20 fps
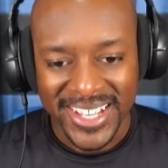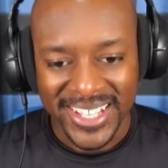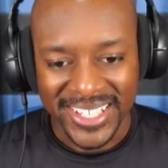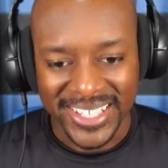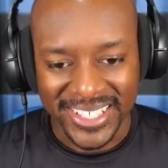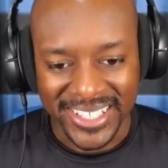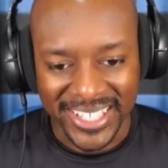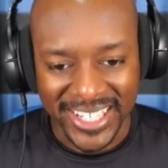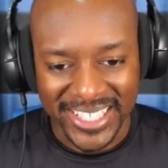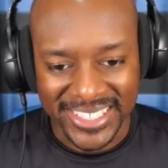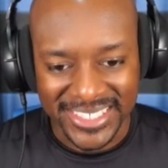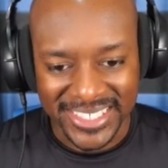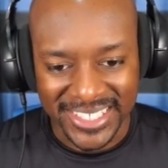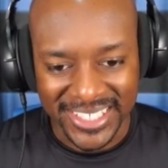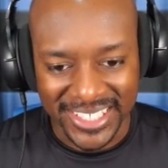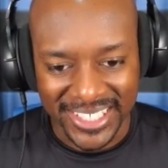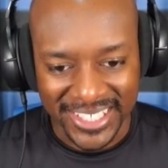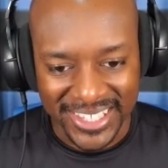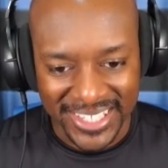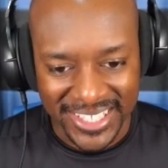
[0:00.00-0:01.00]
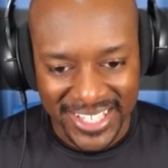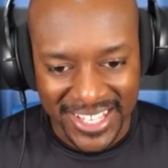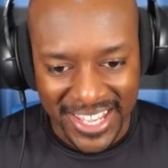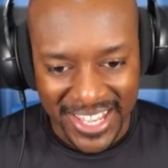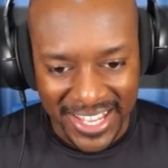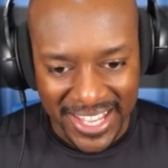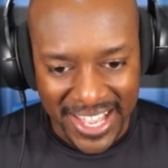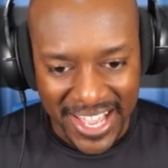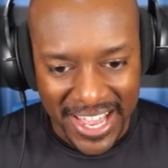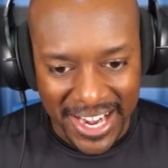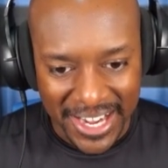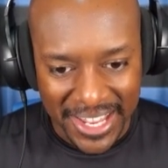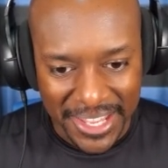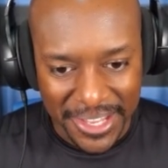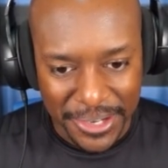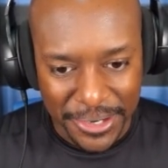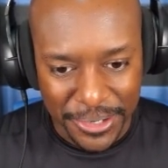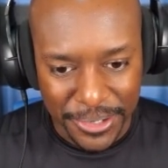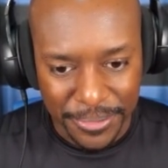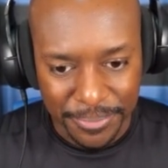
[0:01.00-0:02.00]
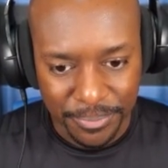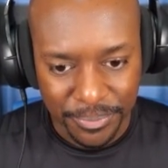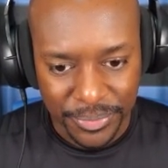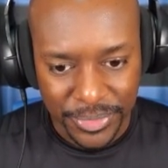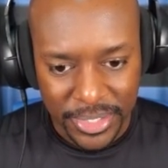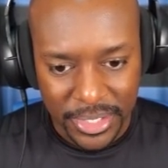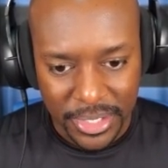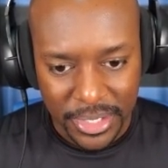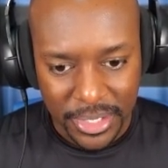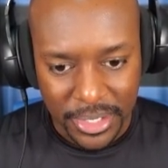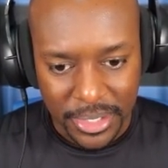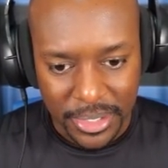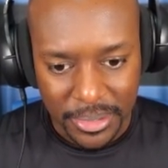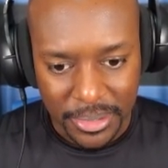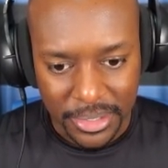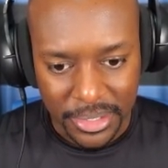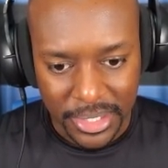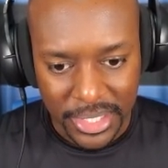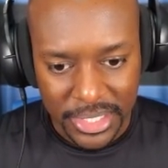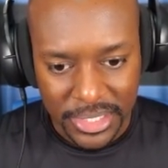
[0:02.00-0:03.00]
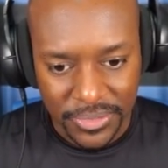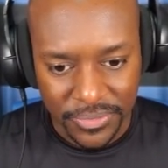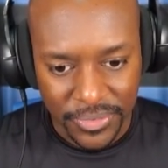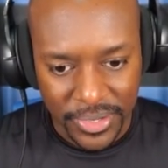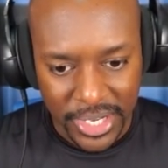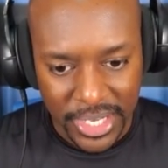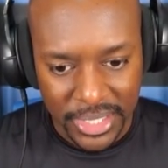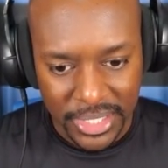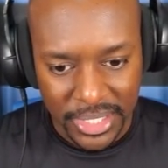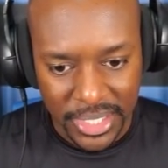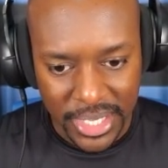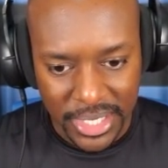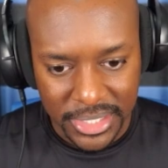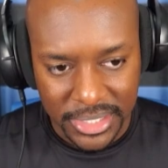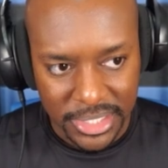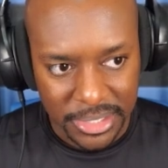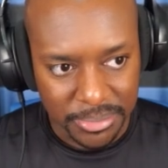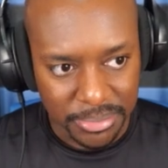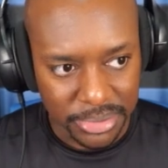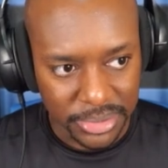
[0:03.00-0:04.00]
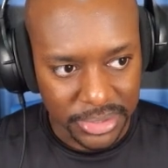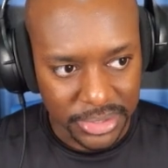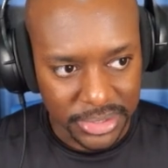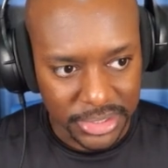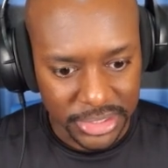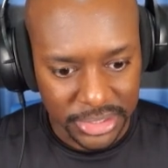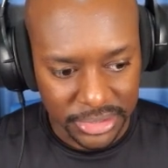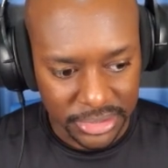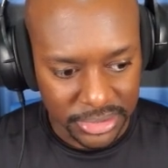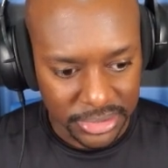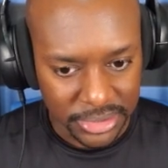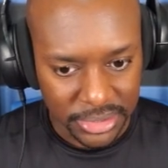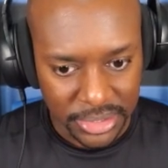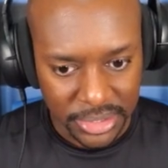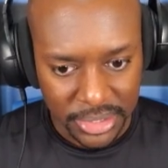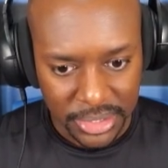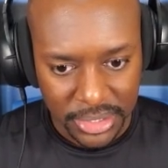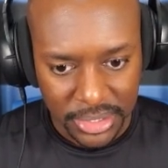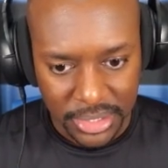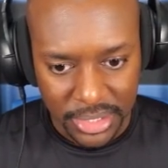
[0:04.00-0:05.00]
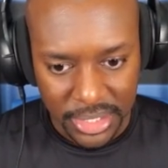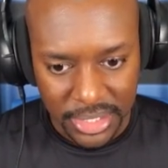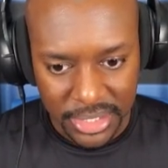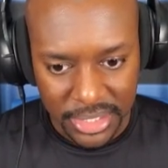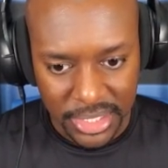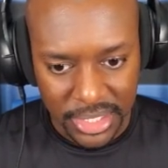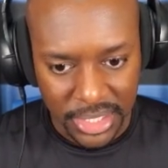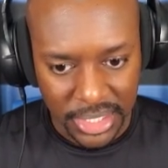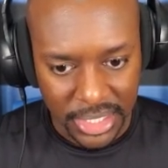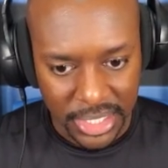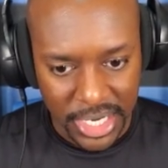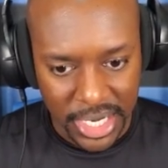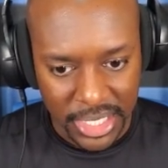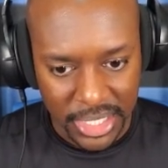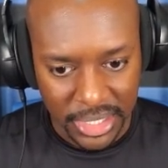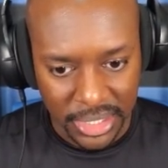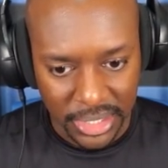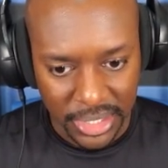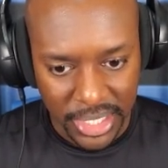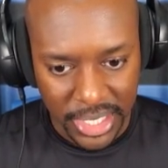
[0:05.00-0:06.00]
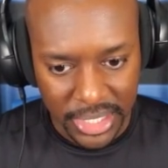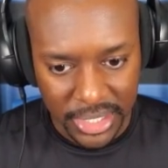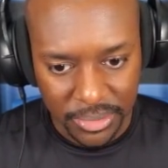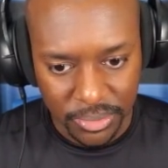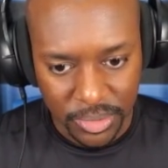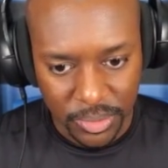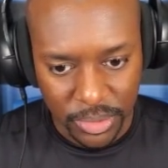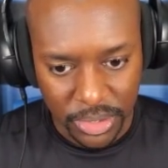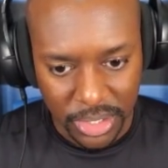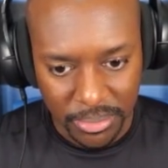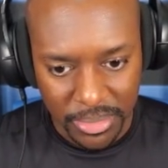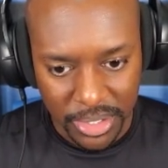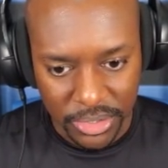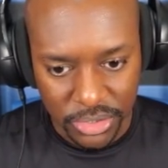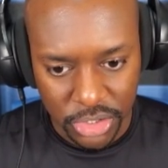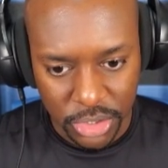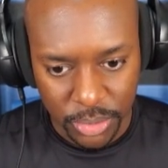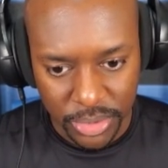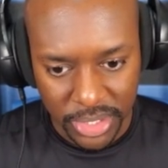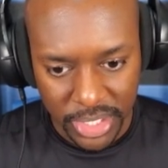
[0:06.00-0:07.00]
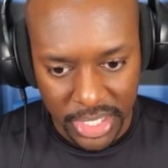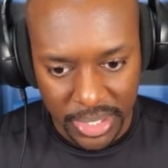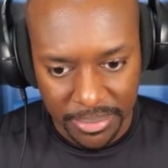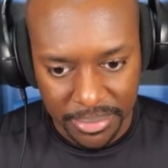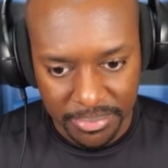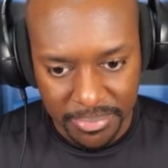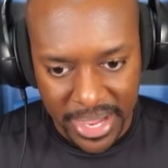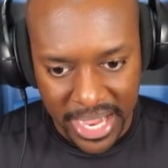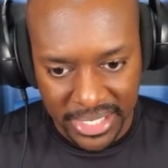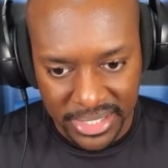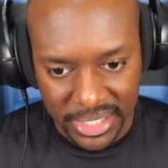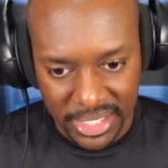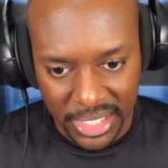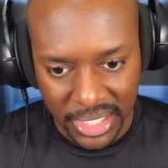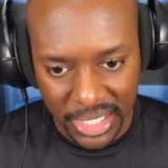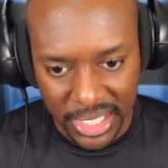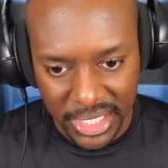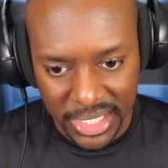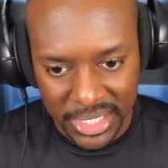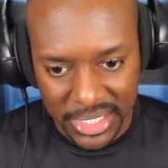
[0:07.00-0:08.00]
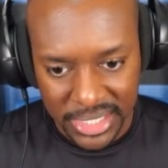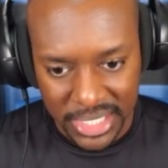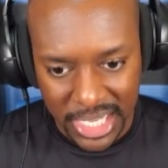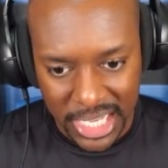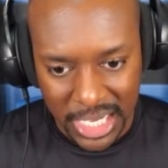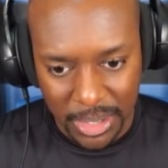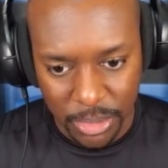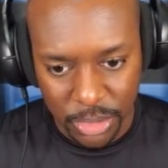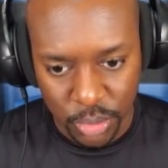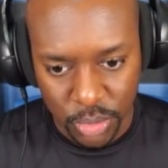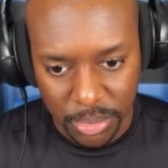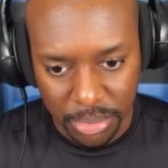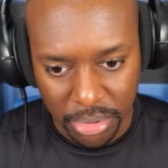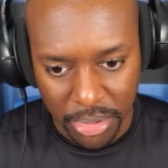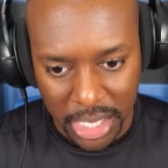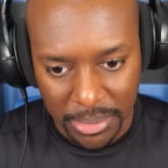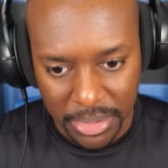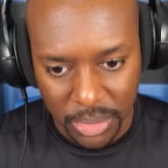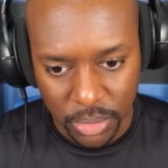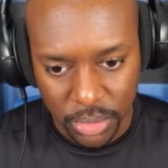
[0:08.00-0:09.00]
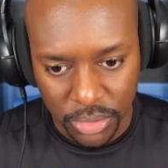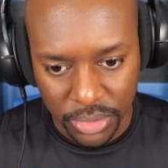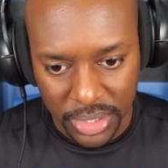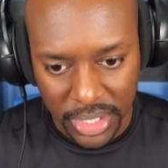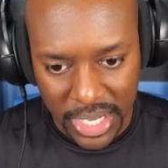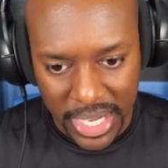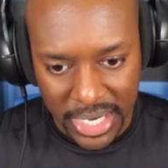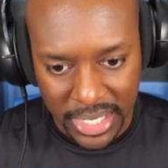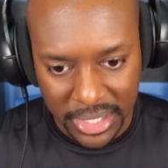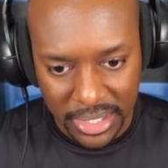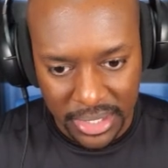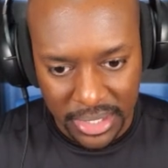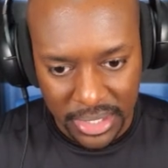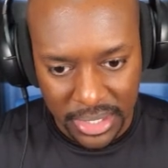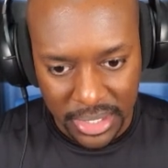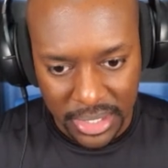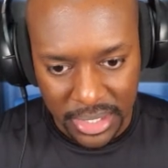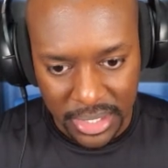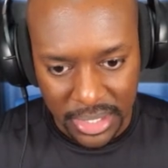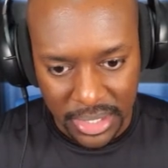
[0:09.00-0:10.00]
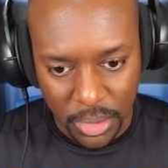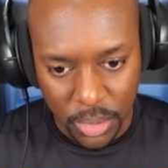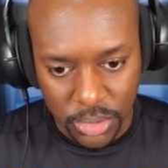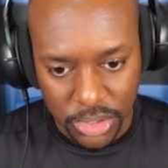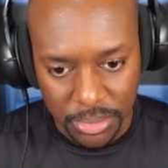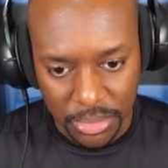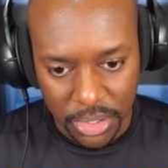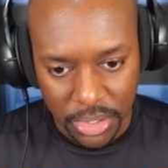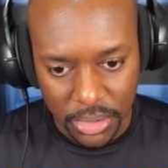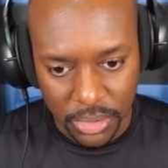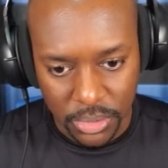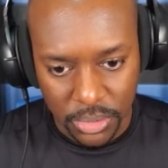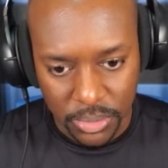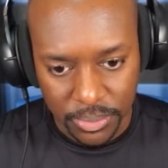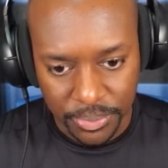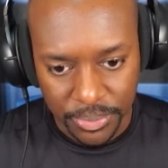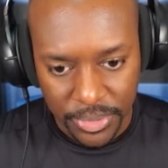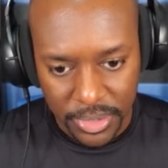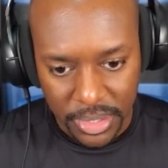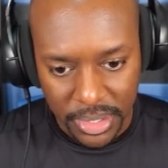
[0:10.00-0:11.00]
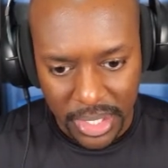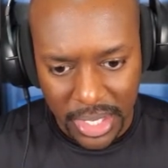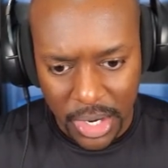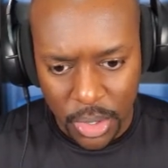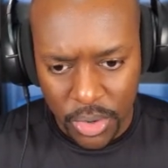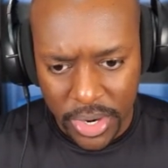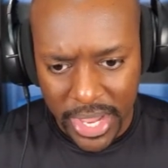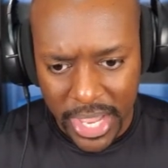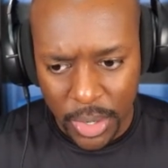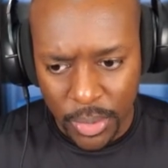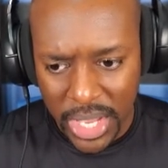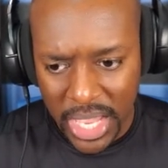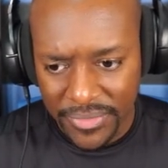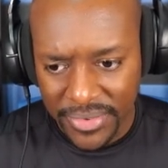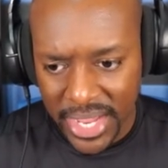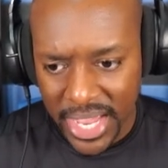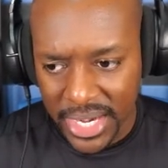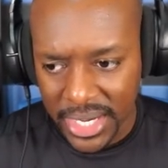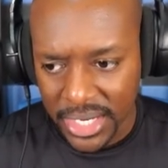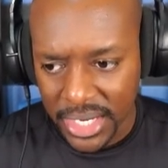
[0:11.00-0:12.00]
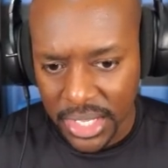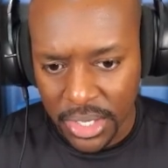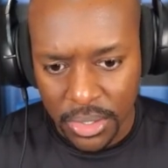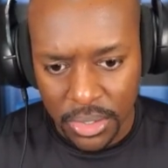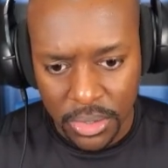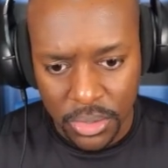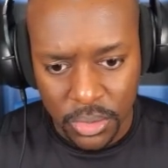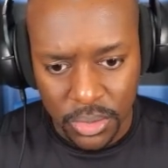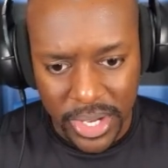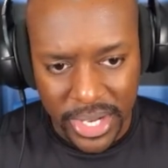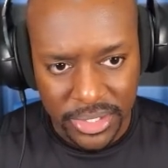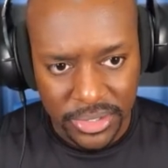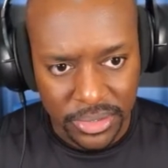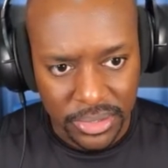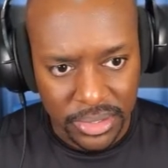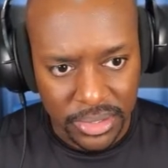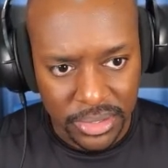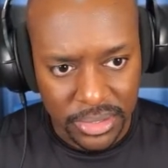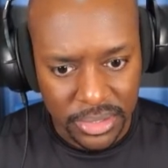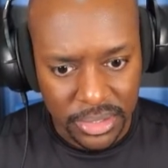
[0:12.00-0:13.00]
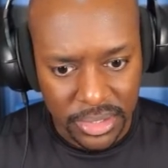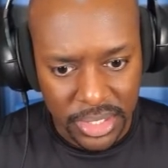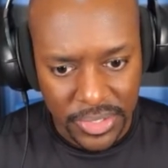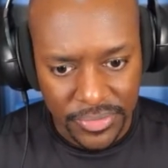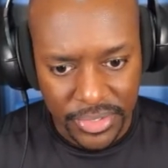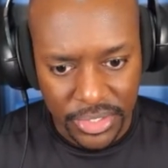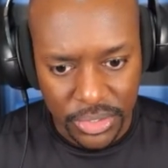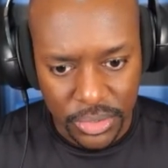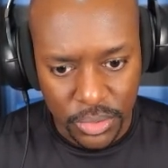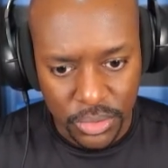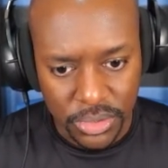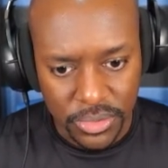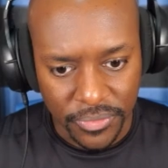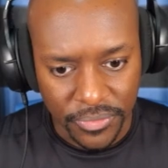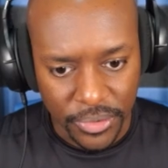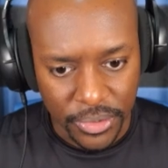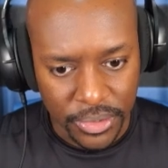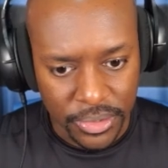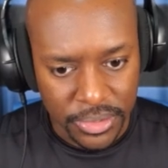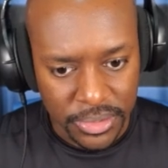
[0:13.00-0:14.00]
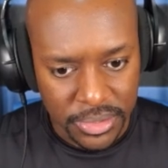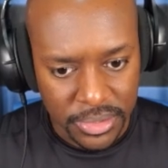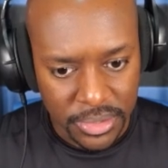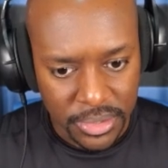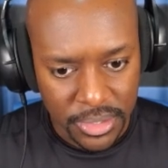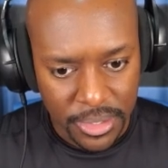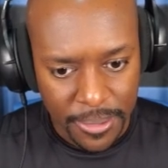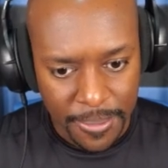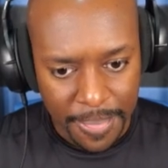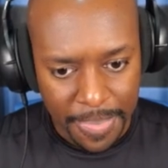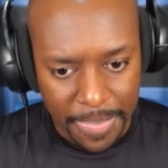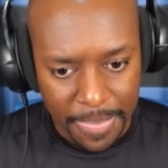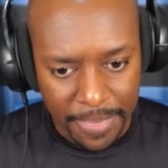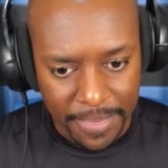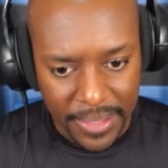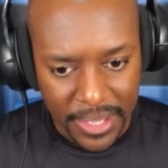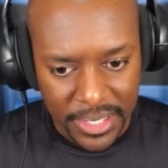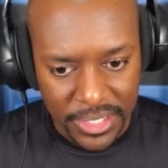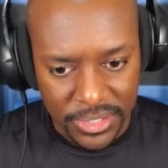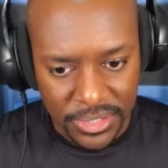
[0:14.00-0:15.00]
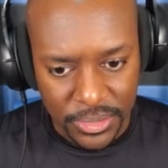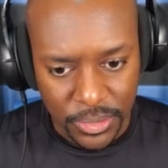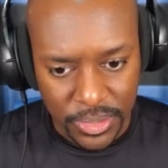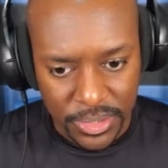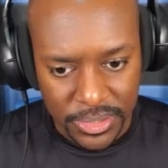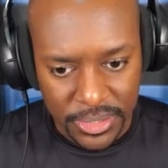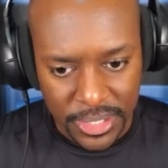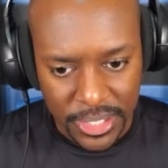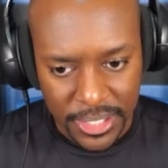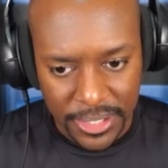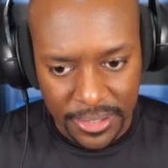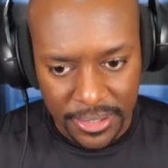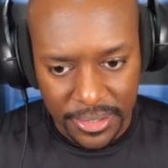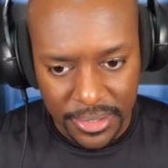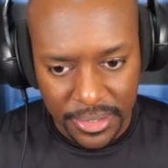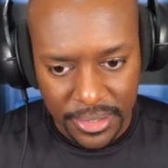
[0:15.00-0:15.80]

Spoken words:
Let's get the heck out of here. Let's find the exit, please. It's getting kind of late. We want to make sure we get back to Clinton time, which we probably will not. Oh, some coal. Oh yeah, we haven't had any coal actually to even use the furnace. I just noticed that.